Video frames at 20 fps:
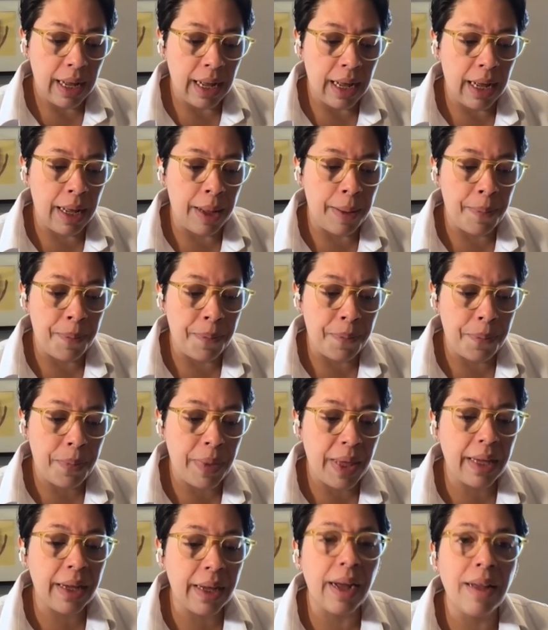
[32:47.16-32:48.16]
Um,
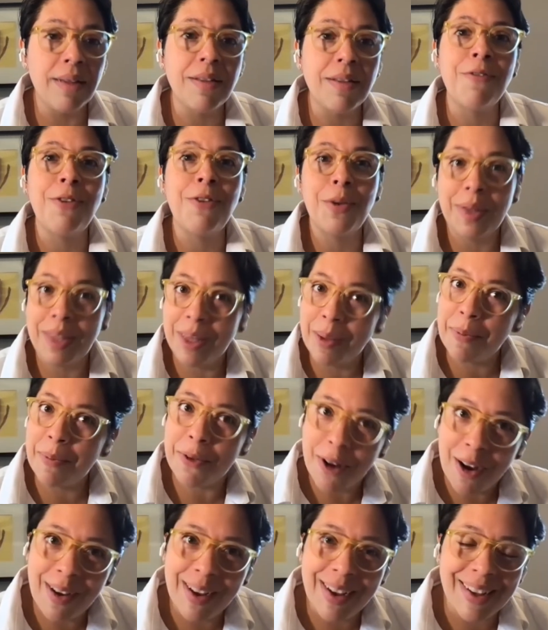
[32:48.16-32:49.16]
because if you keep
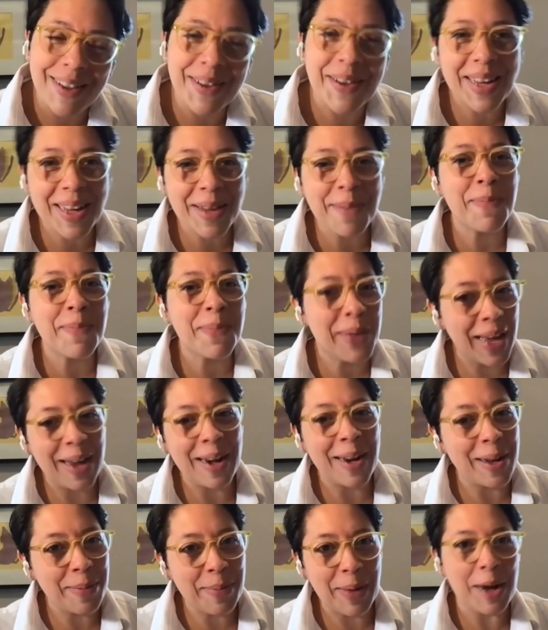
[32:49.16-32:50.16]
drawing, you keep
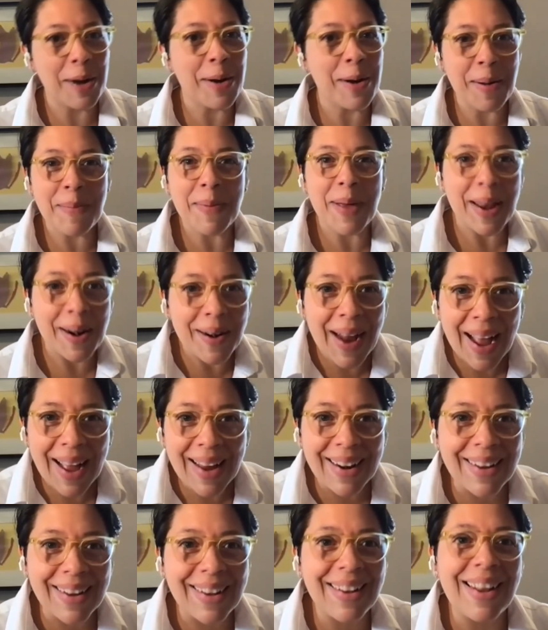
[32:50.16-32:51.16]
getting better and better
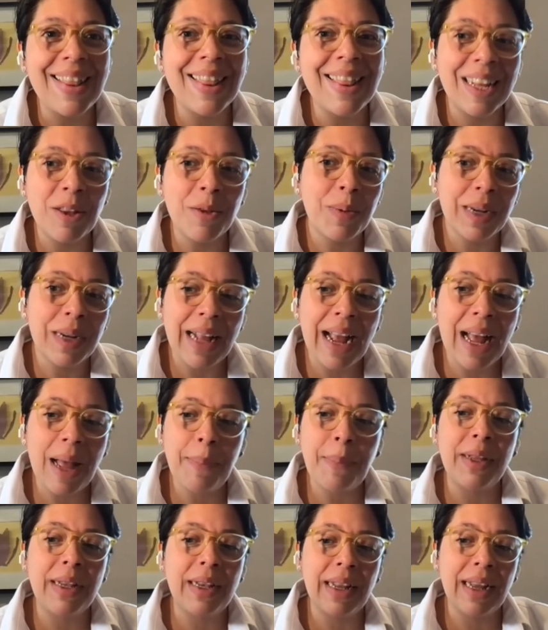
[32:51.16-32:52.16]
at it. And that's what
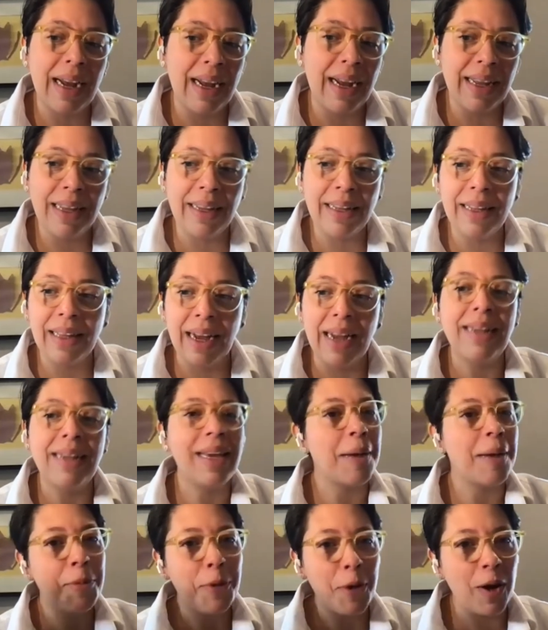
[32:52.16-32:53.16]
happened. I, I
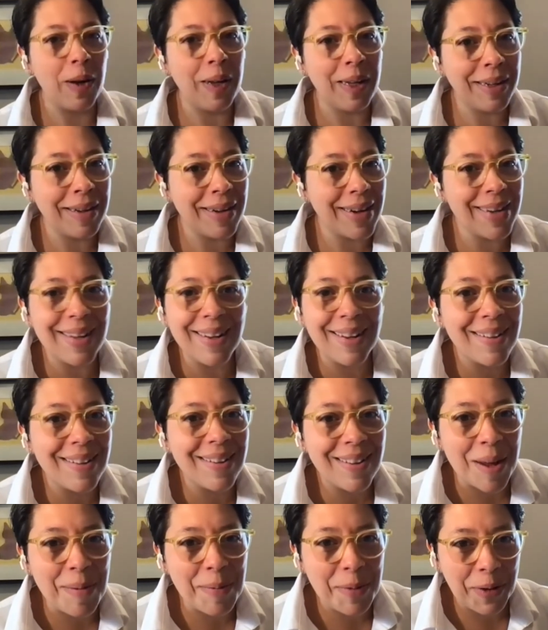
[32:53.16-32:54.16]
kept drawing, I didn't
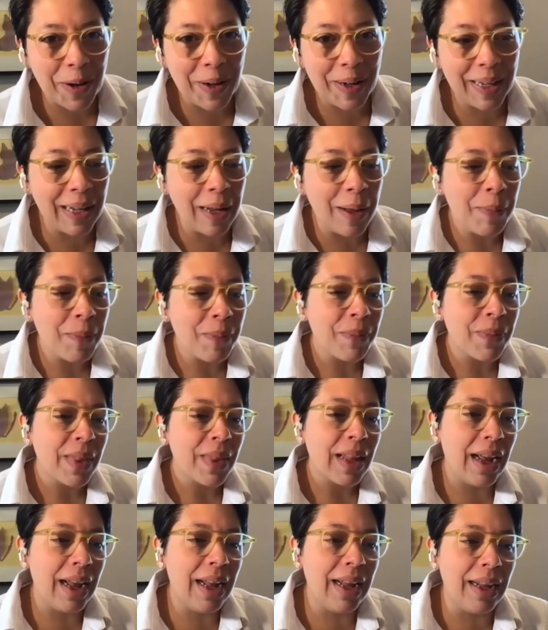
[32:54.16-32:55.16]
stop drawing.
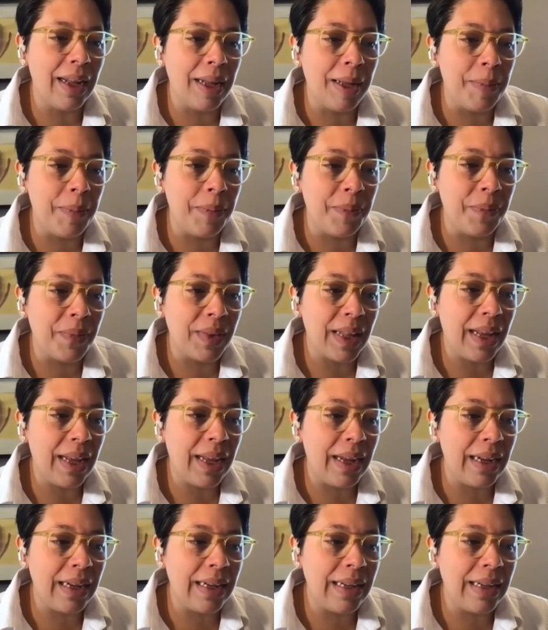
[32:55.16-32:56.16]
Um,
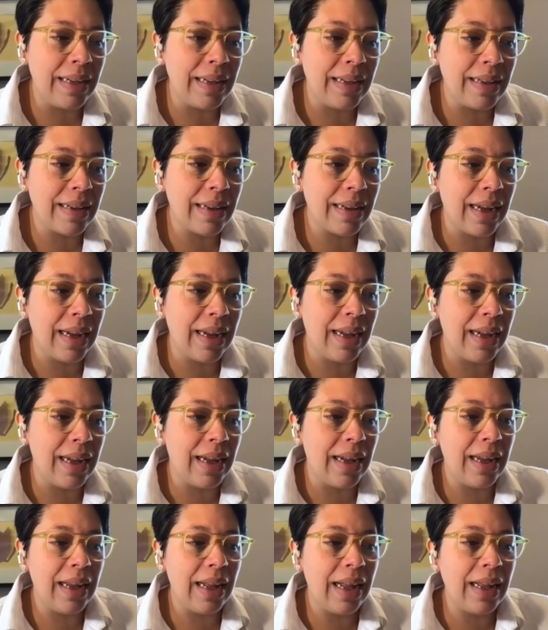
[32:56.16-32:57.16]
and,
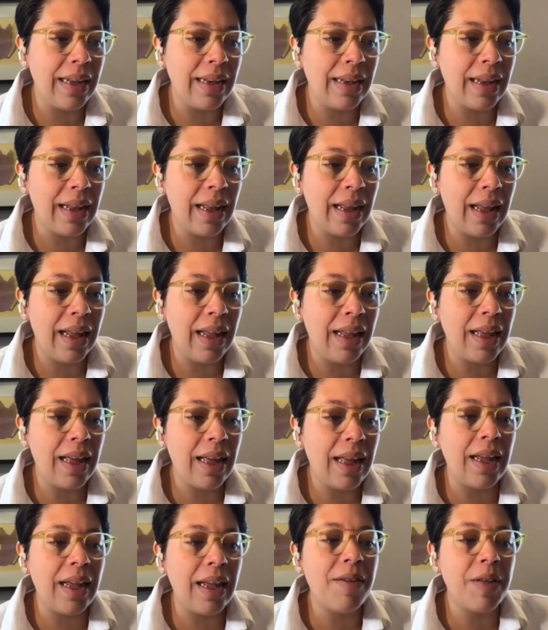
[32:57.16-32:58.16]
uh, and
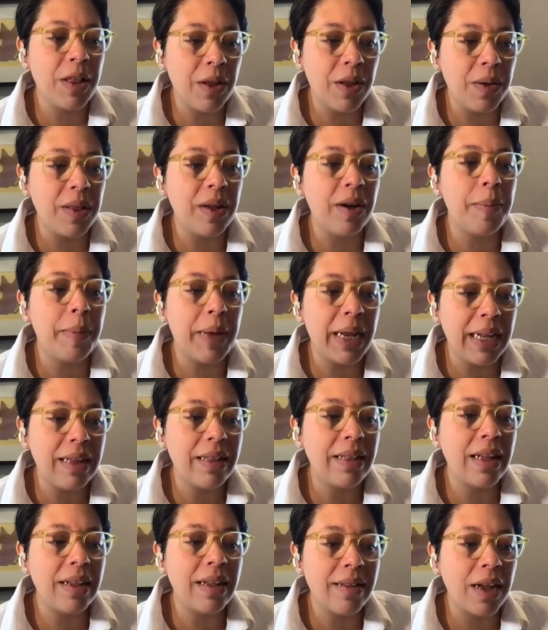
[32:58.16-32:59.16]
even though there are
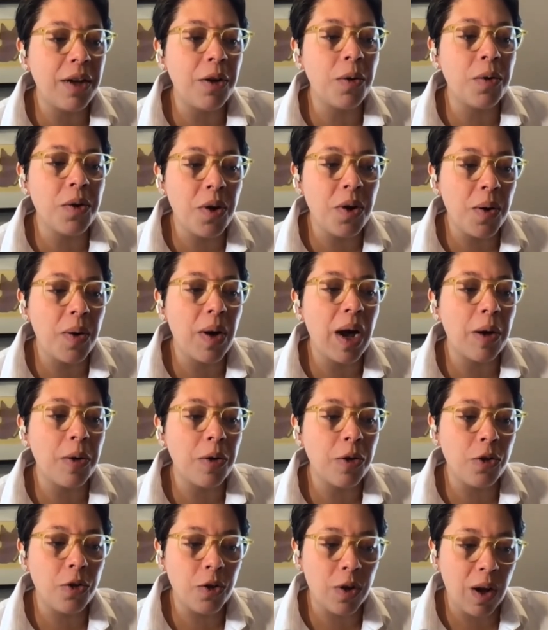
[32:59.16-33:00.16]
many things I don't know
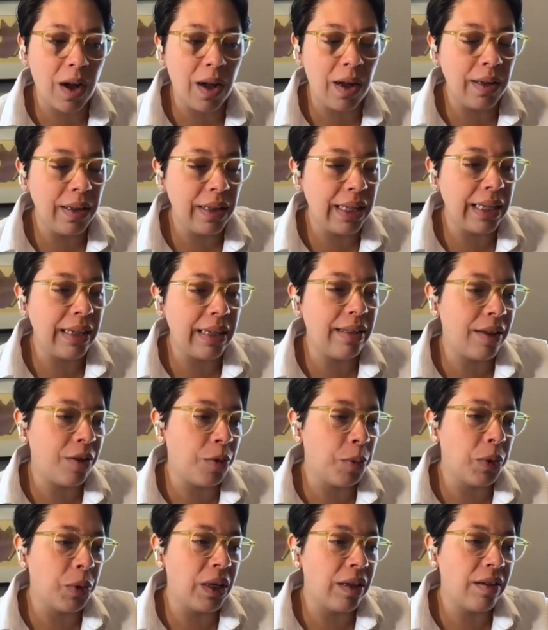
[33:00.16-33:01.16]
how to draw, like
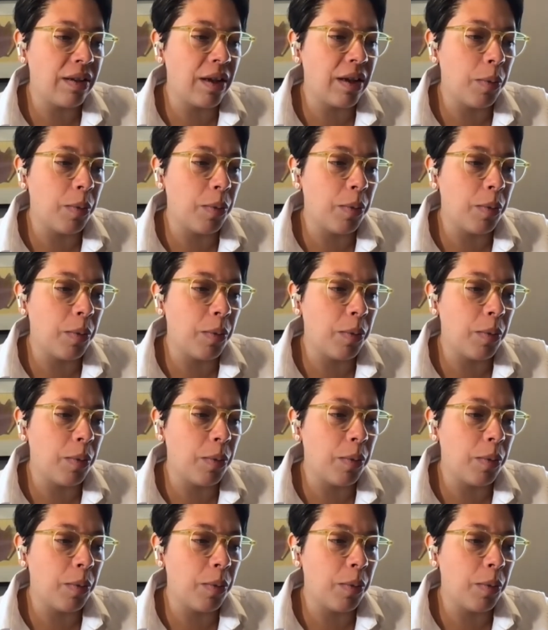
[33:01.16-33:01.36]
this morning,